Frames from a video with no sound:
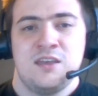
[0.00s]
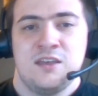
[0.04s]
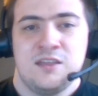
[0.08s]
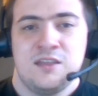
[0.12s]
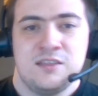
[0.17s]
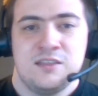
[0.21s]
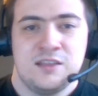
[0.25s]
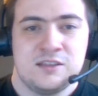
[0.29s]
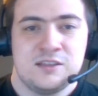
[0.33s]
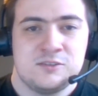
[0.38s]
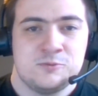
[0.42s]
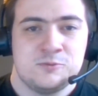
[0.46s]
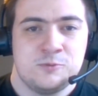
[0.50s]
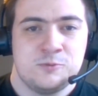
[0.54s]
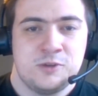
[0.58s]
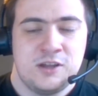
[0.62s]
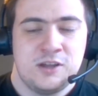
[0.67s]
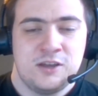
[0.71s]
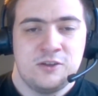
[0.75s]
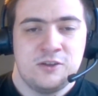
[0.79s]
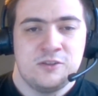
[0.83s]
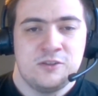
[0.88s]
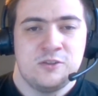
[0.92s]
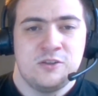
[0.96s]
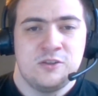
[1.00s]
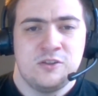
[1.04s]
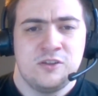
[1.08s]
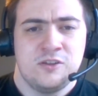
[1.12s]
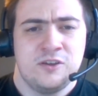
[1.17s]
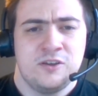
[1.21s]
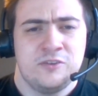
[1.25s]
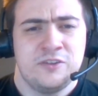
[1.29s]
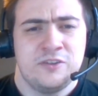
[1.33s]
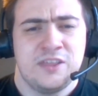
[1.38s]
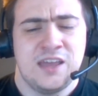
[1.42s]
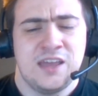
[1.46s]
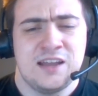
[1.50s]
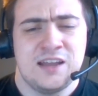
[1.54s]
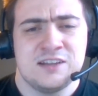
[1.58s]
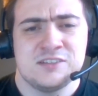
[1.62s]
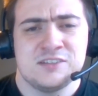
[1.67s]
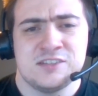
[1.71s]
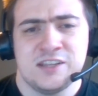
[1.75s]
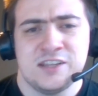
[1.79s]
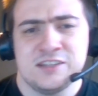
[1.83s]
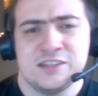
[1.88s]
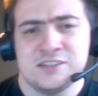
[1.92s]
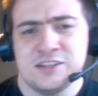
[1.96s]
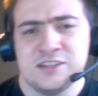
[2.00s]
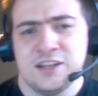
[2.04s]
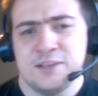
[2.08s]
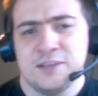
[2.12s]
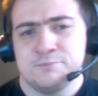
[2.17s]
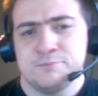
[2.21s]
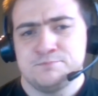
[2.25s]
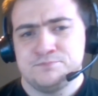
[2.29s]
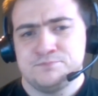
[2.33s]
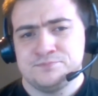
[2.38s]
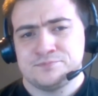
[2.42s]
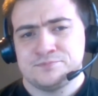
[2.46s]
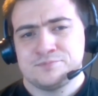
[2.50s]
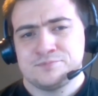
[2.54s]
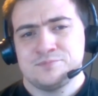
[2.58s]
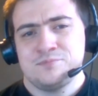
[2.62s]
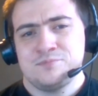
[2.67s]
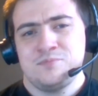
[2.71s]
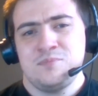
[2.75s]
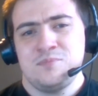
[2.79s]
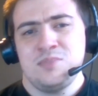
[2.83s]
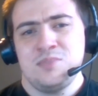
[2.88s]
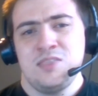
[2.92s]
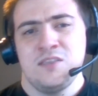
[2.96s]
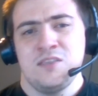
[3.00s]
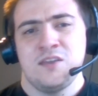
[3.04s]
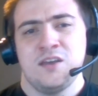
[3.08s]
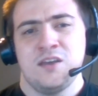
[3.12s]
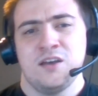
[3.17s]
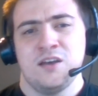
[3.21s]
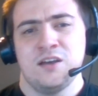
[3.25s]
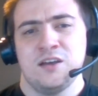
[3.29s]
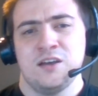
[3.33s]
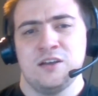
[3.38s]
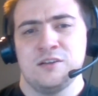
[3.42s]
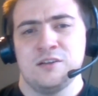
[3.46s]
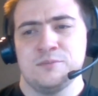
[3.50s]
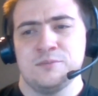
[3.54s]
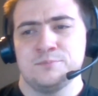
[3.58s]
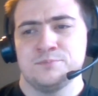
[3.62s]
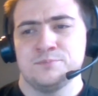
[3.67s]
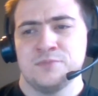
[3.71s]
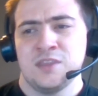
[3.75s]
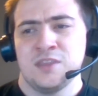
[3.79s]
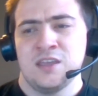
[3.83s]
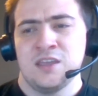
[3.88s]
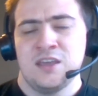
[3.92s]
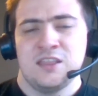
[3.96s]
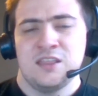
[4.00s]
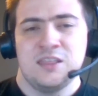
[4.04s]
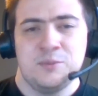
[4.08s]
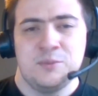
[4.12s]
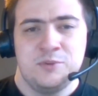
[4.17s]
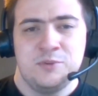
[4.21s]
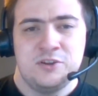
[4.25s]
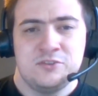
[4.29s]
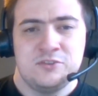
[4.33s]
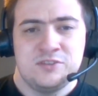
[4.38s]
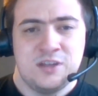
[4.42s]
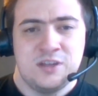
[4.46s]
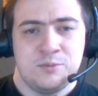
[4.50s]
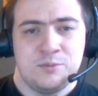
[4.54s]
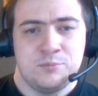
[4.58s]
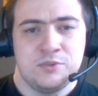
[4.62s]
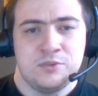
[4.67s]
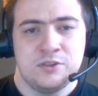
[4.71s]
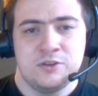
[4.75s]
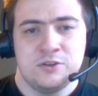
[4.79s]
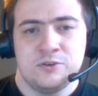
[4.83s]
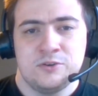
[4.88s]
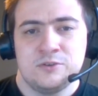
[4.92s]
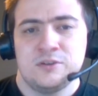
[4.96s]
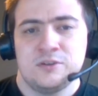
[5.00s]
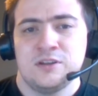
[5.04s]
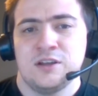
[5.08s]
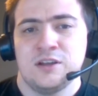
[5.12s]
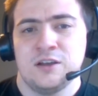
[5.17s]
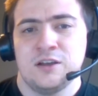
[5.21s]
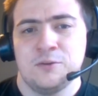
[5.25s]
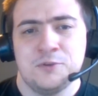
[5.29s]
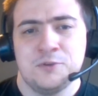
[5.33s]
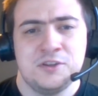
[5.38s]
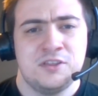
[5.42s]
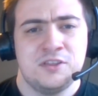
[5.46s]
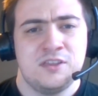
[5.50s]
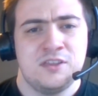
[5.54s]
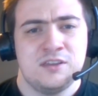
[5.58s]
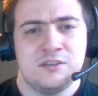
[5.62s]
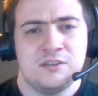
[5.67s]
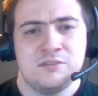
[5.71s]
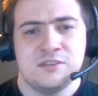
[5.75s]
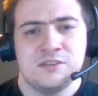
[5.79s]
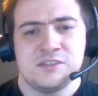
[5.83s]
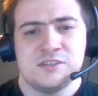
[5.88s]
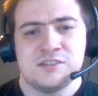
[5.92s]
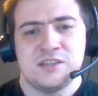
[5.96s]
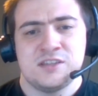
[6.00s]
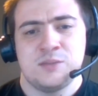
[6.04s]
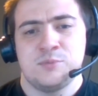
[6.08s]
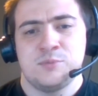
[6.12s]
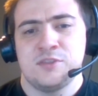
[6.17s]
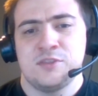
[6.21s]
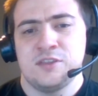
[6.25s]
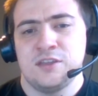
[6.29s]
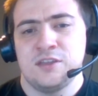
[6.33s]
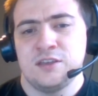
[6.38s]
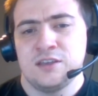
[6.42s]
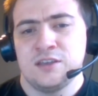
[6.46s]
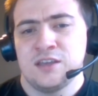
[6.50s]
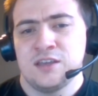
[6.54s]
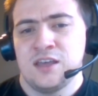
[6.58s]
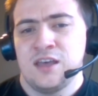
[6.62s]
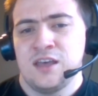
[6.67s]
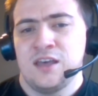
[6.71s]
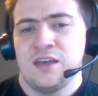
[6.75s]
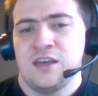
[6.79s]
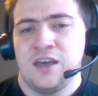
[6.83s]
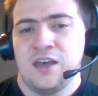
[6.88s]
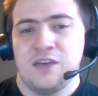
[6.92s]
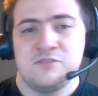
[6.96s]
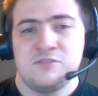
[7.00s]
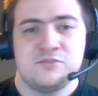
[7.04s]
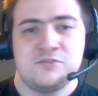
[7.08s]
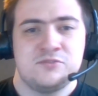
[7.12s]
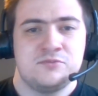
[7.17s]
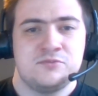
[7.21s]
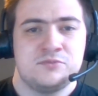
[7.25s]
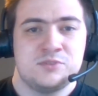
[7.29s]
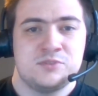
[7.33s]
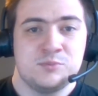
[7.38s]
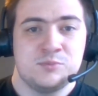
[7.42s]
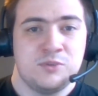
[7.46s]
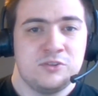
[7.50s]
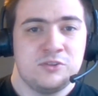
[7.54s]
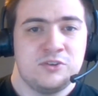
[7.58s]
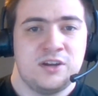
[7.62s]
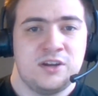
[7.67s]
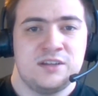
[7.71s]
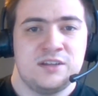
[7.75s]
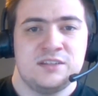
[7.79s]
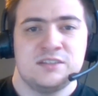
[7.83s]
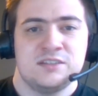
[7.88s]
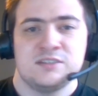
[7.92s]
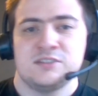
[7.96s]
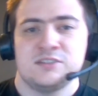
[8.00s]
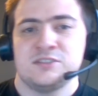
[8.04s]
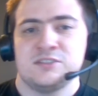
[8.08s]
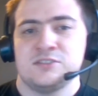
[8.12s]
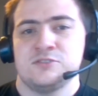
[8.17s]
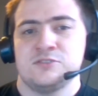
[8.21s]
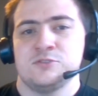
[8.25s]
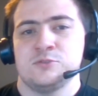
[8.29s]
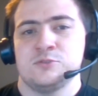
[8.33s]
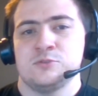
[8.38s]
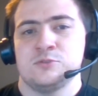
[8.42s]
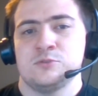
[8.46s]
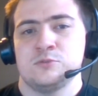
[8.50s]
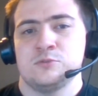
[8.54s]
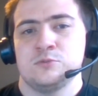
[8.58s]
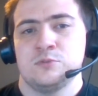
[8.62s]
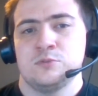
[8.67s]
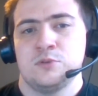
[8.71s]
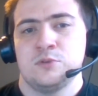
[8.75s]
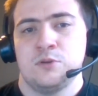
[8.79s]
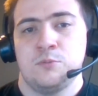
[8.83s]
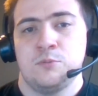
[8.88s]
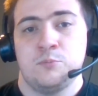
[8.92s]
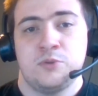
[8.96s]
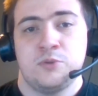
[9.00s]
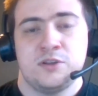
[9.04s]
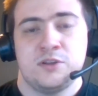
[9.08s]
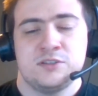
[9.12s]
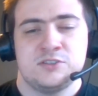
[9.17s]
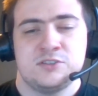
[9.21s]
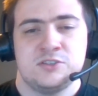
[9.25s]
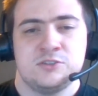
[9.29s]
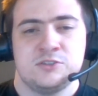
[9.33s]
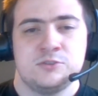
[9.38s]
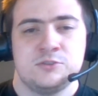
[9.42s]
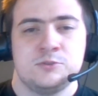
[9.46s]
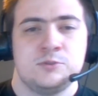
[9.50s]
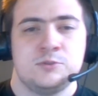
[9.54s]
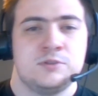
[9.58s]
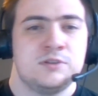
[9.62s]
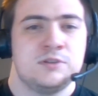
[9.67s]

that's all I really had to say today. Let me know down below what you think of this type of thing. I have some other ideas to bring to you.